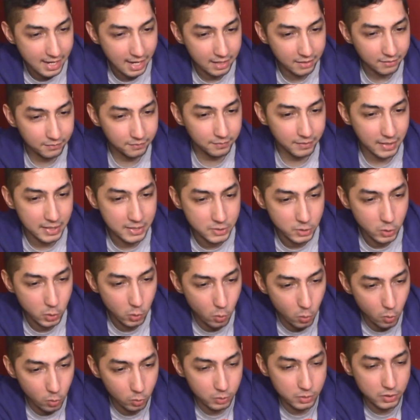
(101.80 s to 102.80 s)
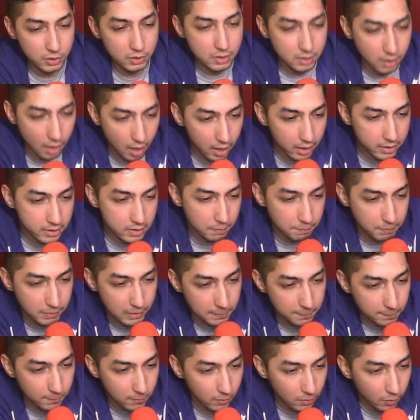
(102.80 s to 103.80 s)
kind of, it's cool to talk to
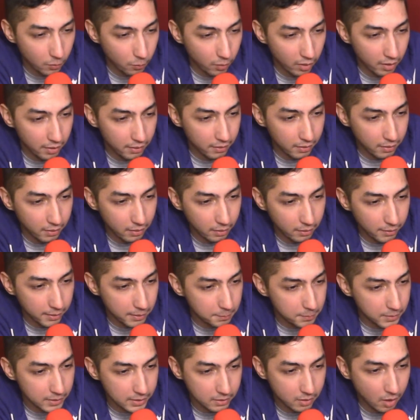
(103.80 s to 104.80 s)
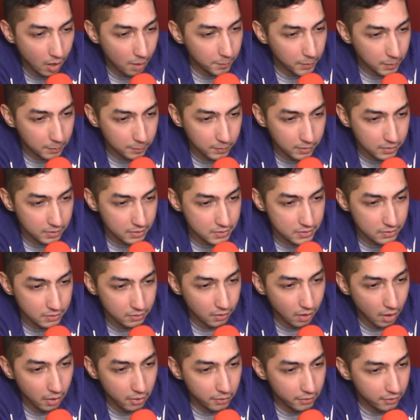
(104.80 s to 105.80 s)
people, whether it be comic books
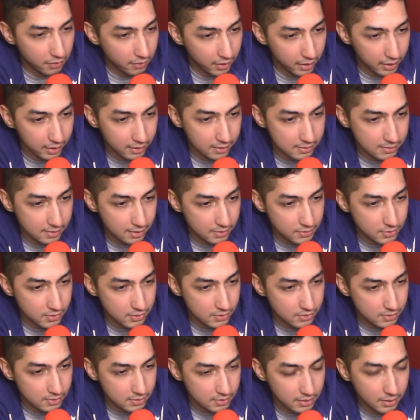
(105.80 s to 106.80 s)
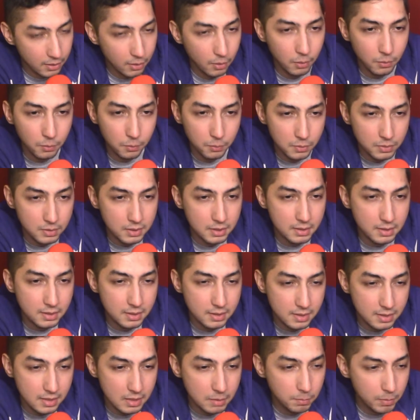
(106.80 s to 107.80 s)
or other things that just, to
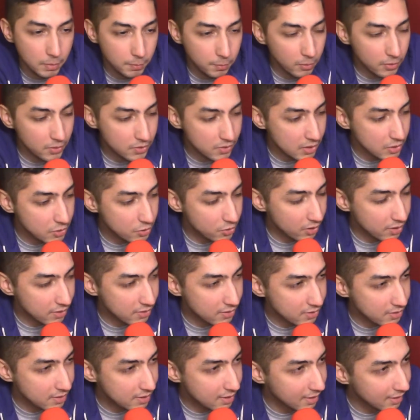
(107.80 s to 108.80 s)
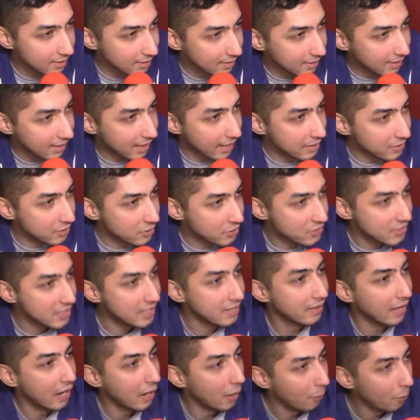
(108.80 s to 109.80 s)
see people's interests and to see
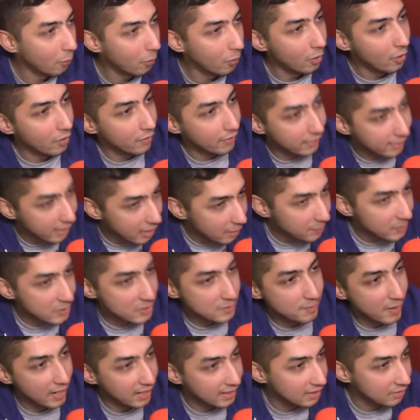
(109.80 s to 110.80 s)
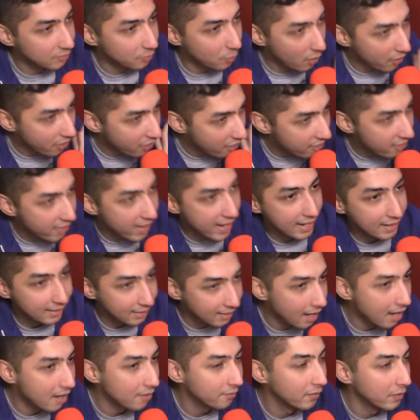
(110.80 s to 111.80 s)
their world and their perspective, what they
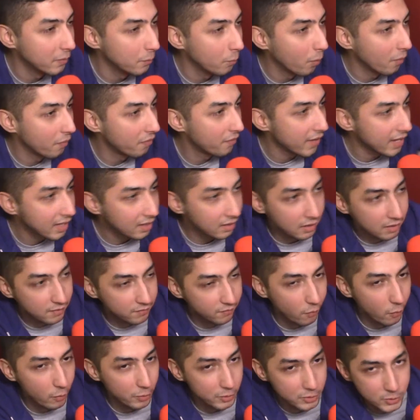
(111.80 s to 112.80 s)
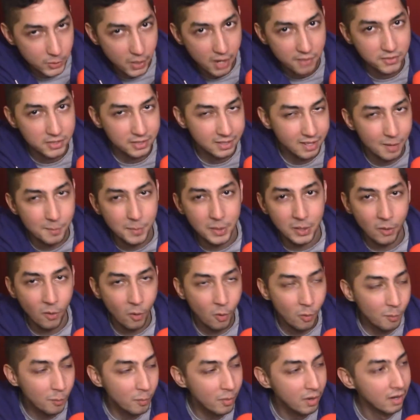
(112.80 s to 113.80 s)
love and what they look forward to after coming
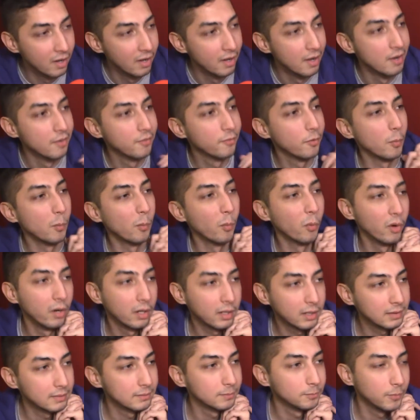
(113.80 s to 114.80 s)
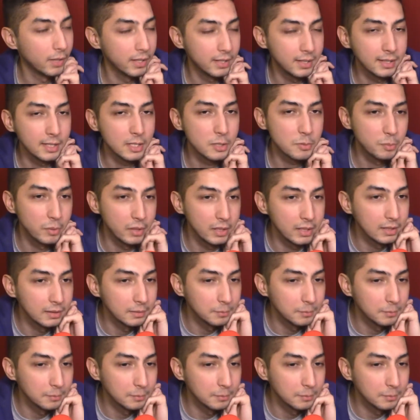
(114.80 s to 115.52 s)
home from work. I think that's pretty